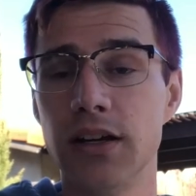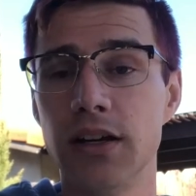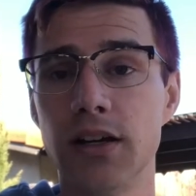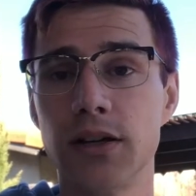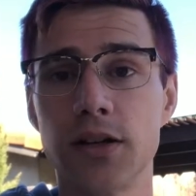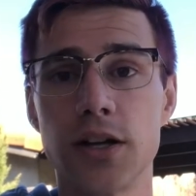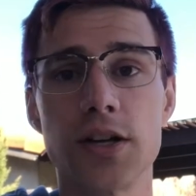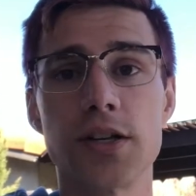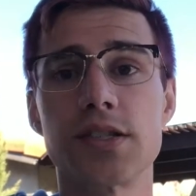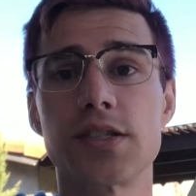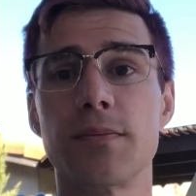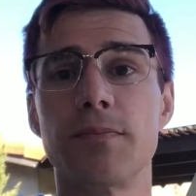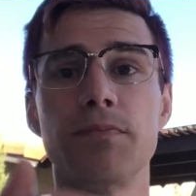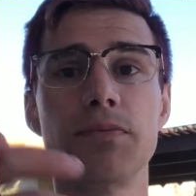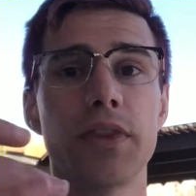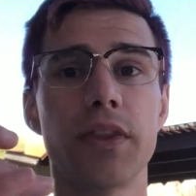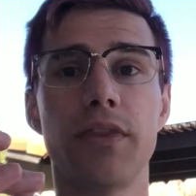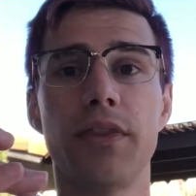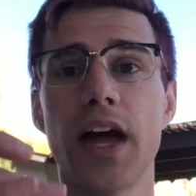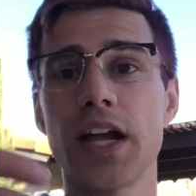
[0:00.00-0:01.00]
because
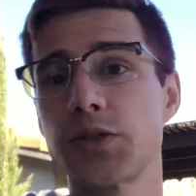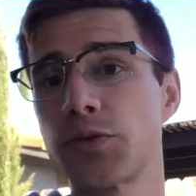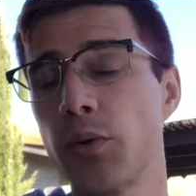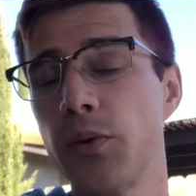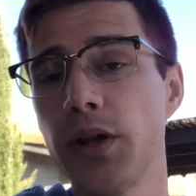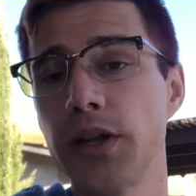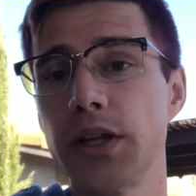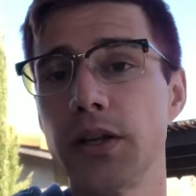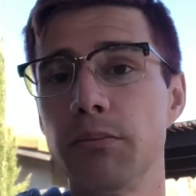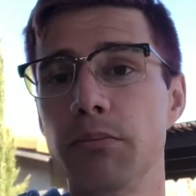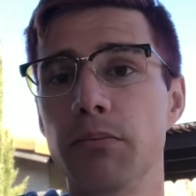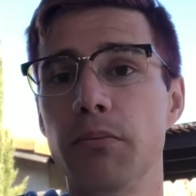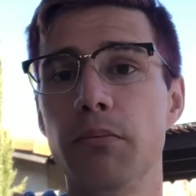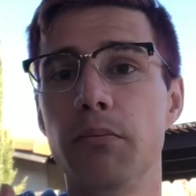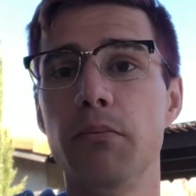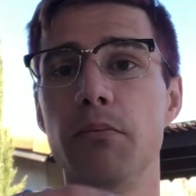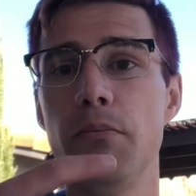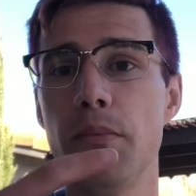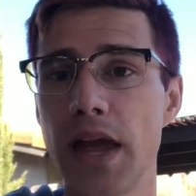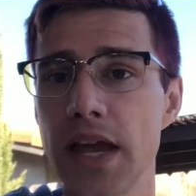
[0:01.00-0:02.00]
that's what really
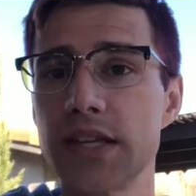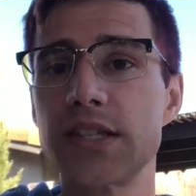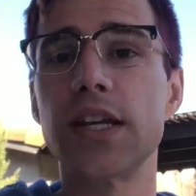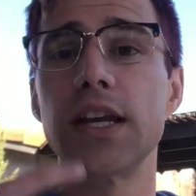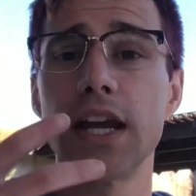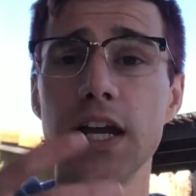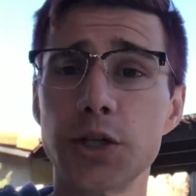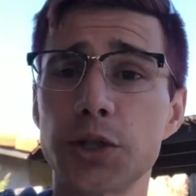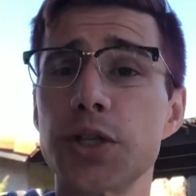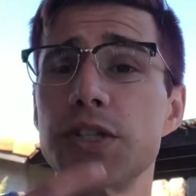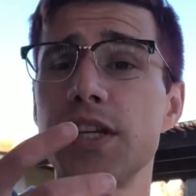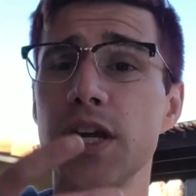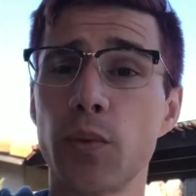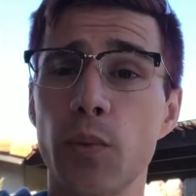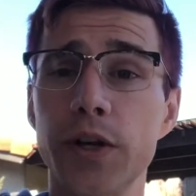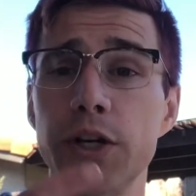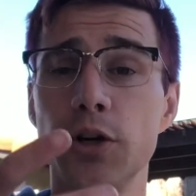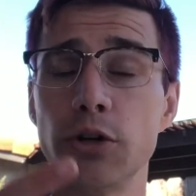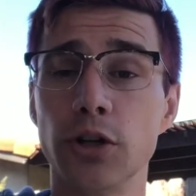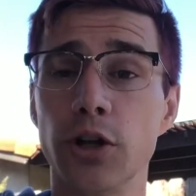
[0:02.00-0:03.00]
makes it interesting when
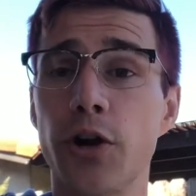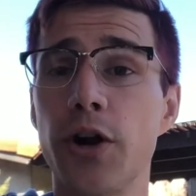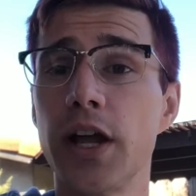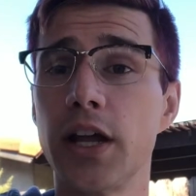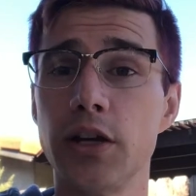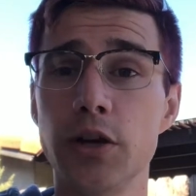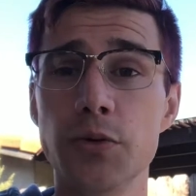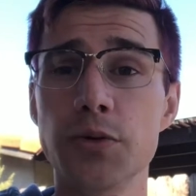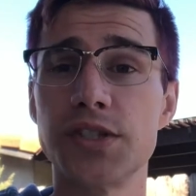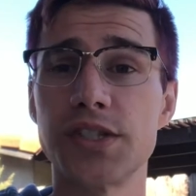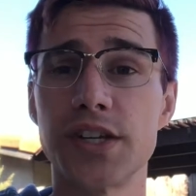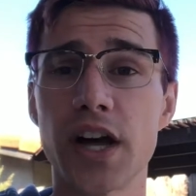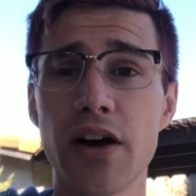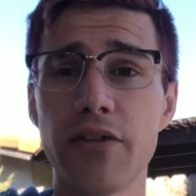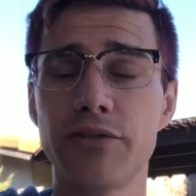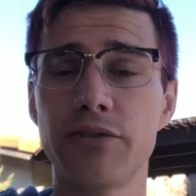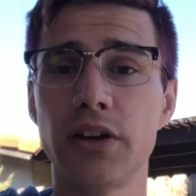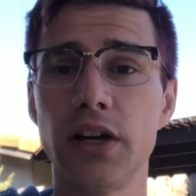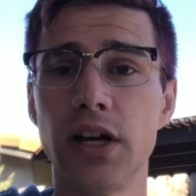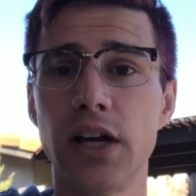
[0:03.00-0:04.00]
you're learning new stuff,
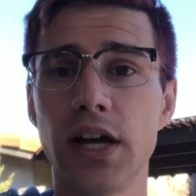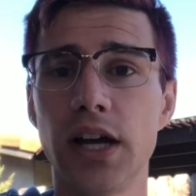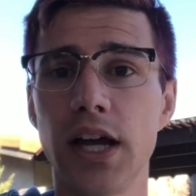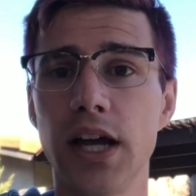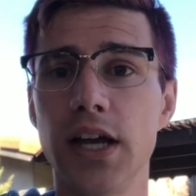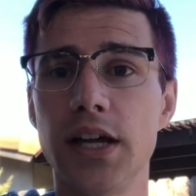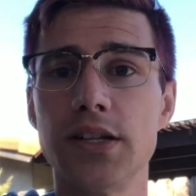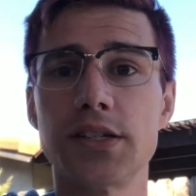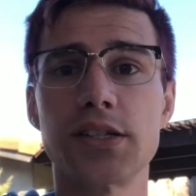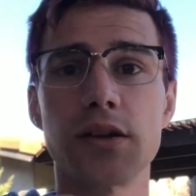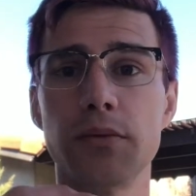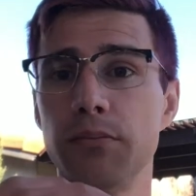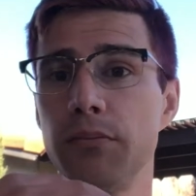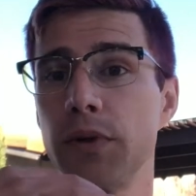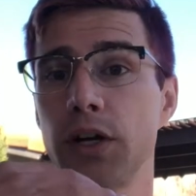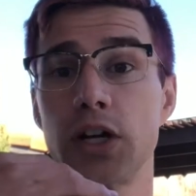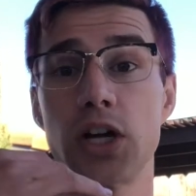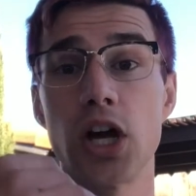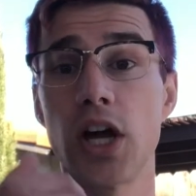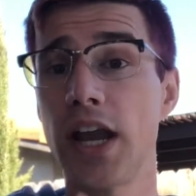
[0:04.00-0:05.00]
is
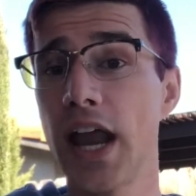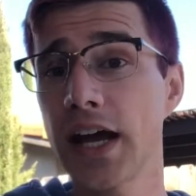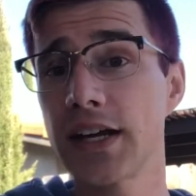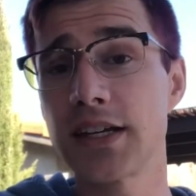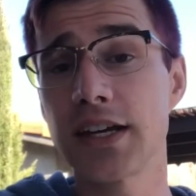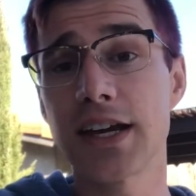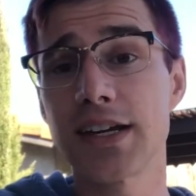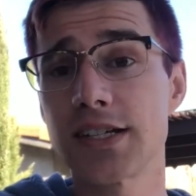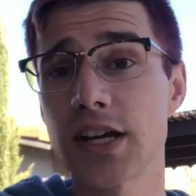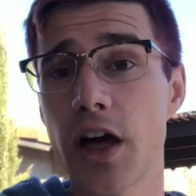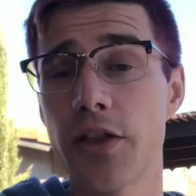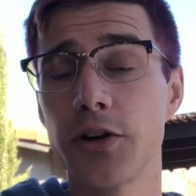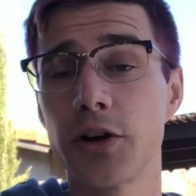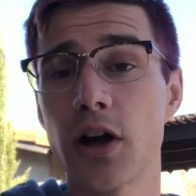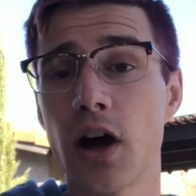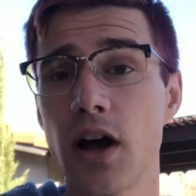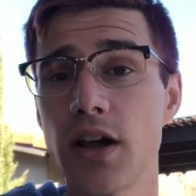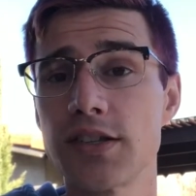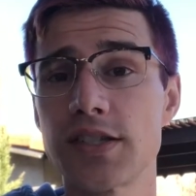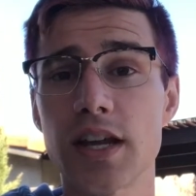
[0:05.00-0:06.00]
connecting it to other
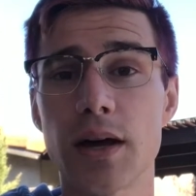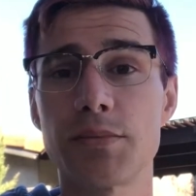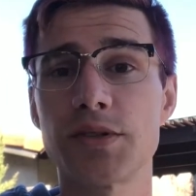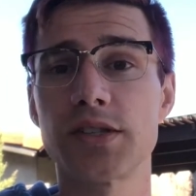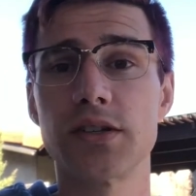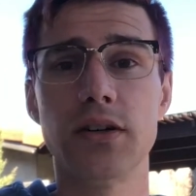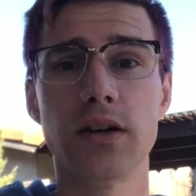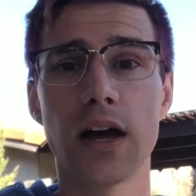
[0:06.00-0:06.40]
concepts.